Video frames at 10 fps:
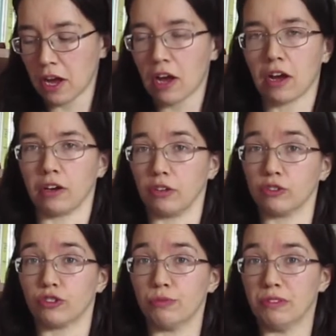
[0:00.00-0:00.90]
and
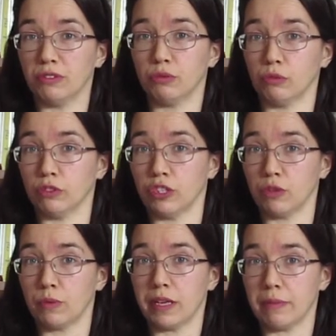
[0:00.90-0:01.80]
contribute towards the
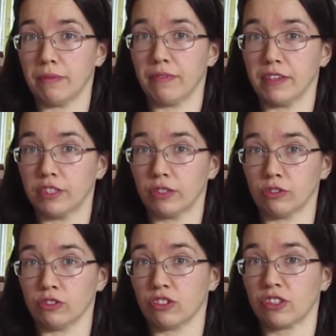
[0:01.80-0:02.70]
upkeep of their
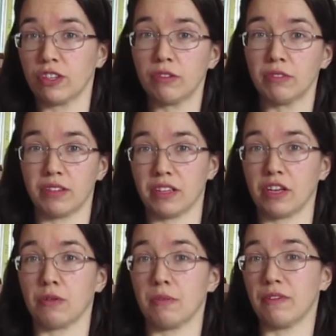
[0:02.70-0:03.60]
children, so the only thing you
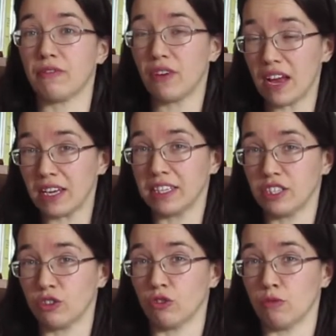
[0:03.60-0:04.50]
can be fairly
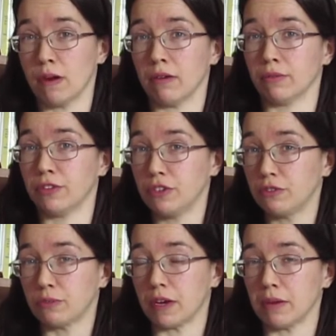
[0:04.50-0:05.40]
sure about with
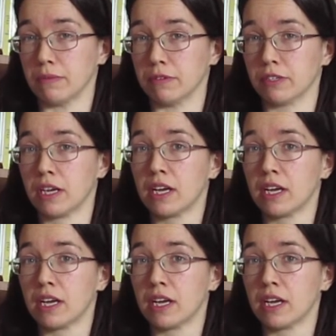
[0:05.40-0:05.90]
newspapers